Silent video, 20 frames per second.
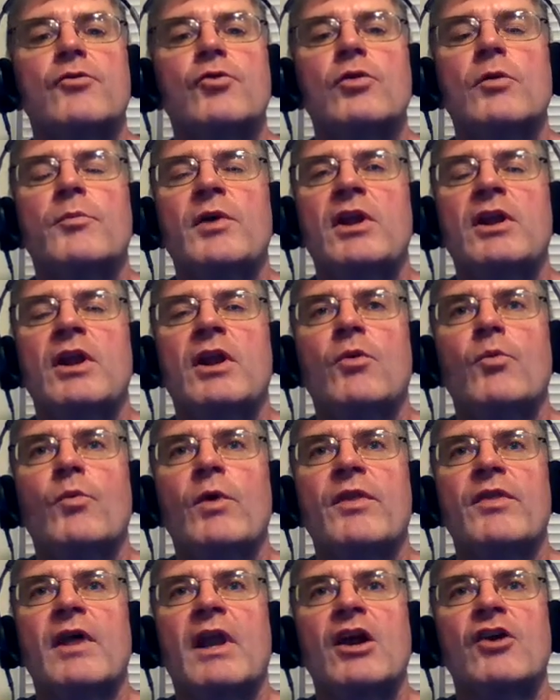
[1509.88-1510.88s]
true opinion
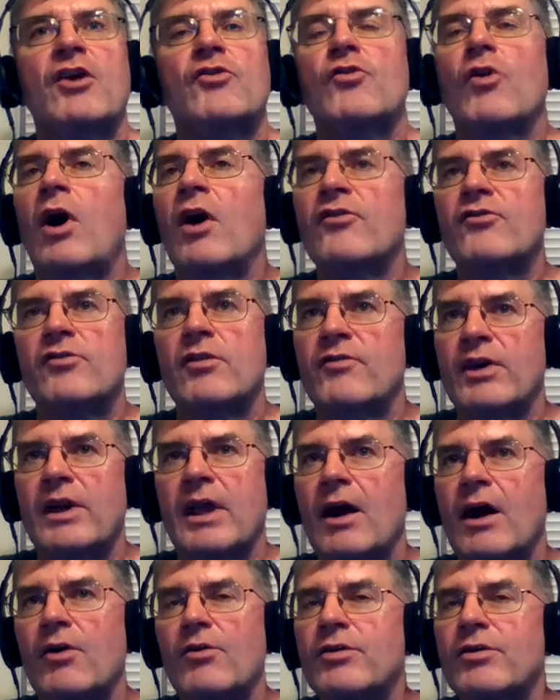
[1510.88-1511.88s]
with an exhaustive
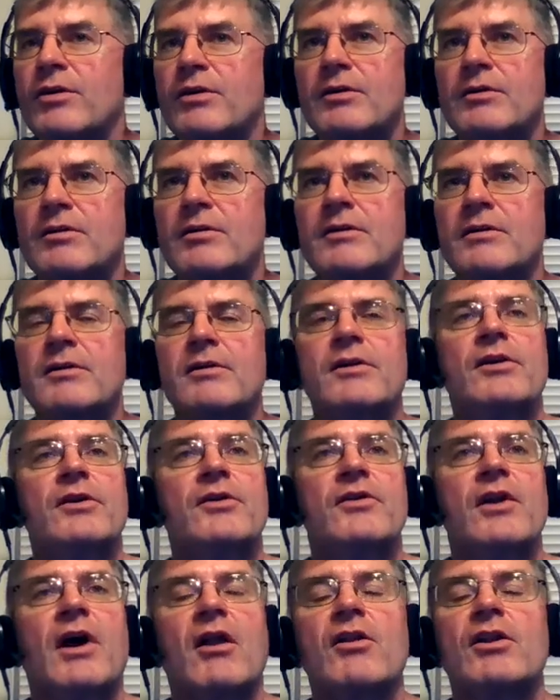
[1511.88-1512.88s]
account
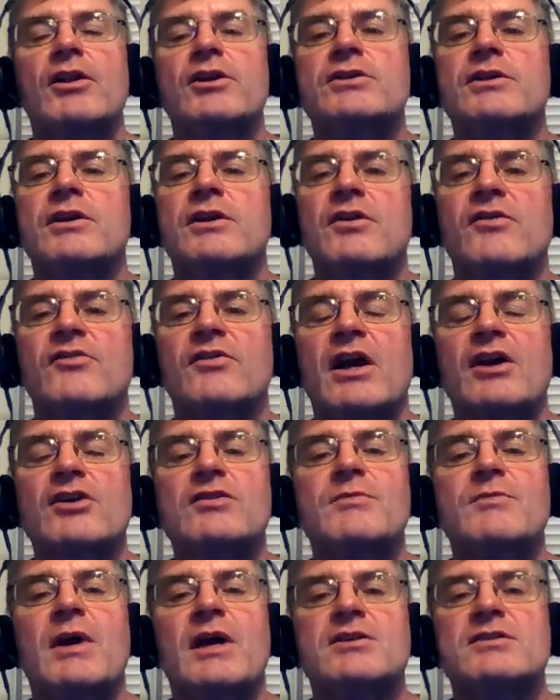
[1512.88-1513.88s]
is knowledge. It doesn't
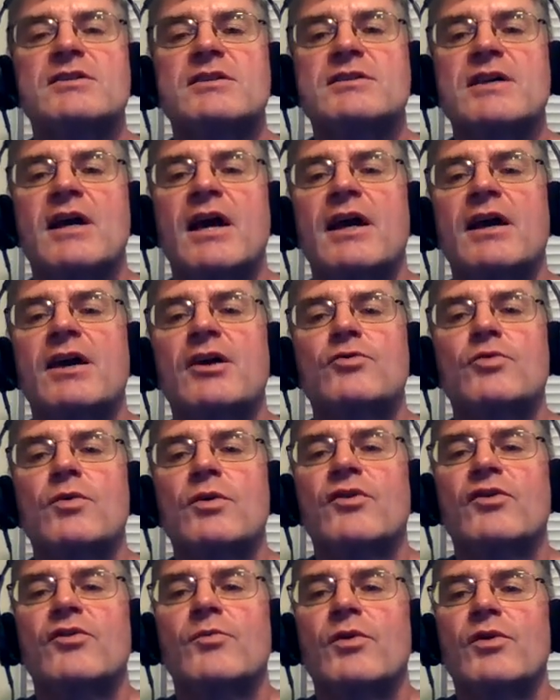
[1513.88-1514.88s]
actually manage to say true
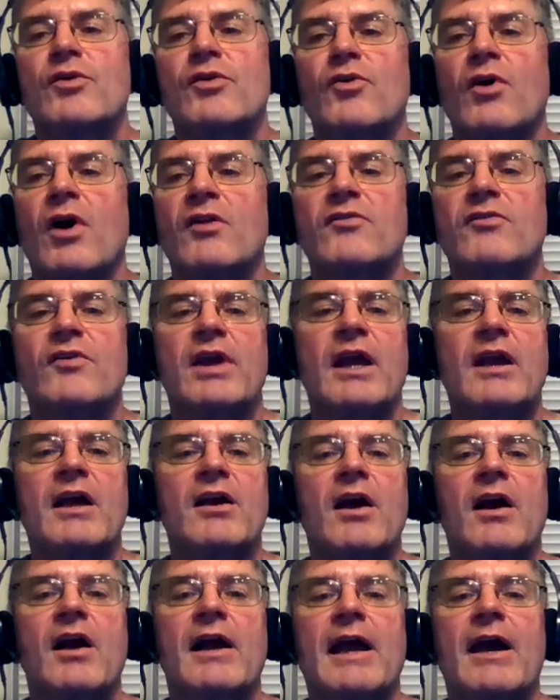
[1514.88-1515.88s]
existence with exhaustive
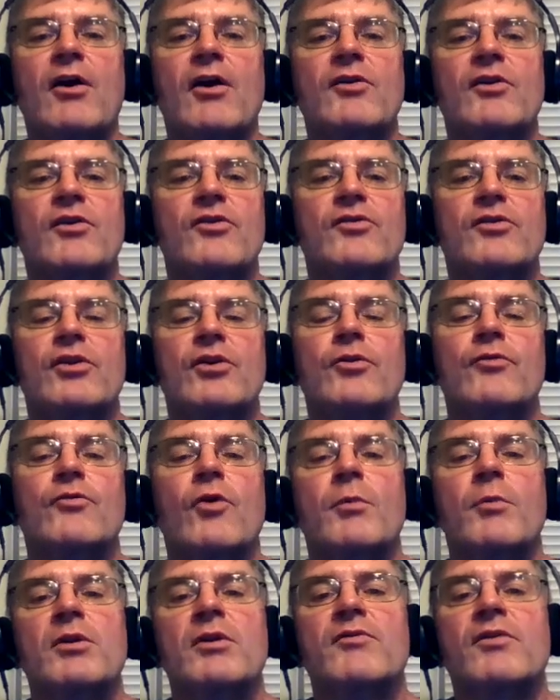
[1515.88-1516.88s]
account is the new
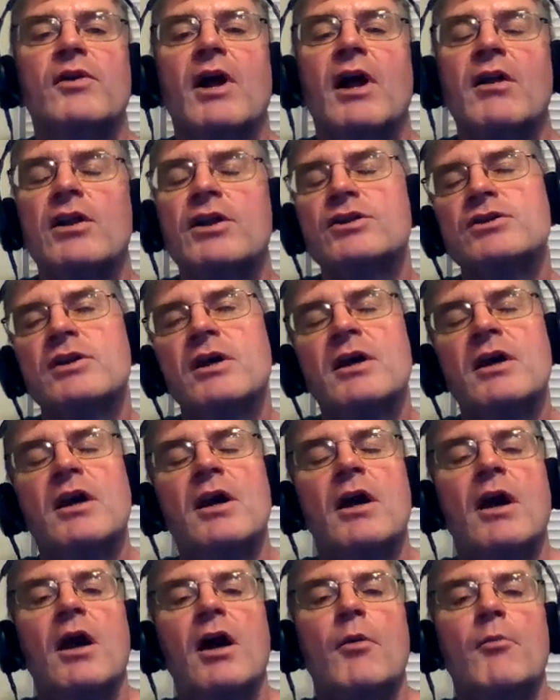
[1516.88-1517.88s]
formula for knowledge,
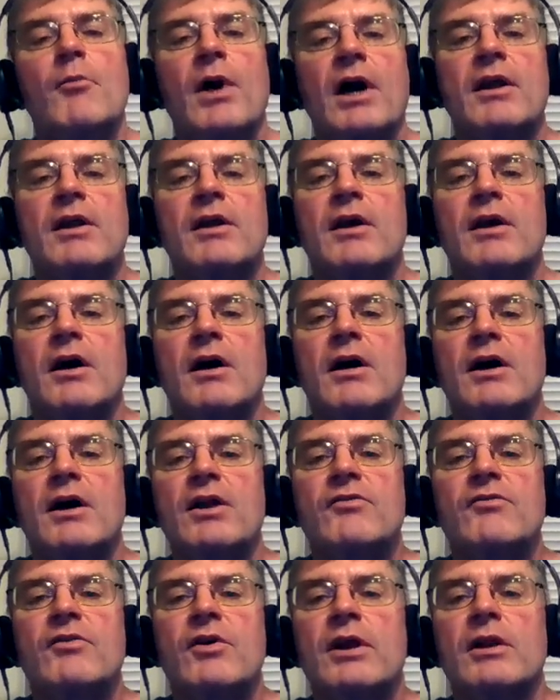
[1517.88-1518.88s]
but
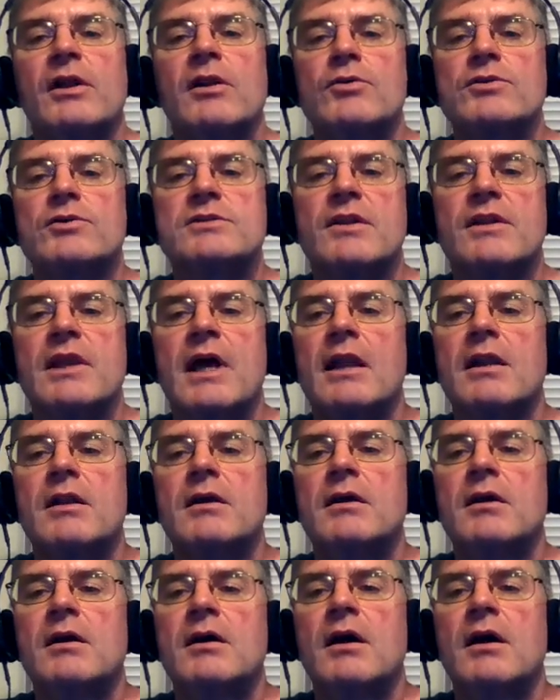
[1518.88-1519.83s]
it's very close to that.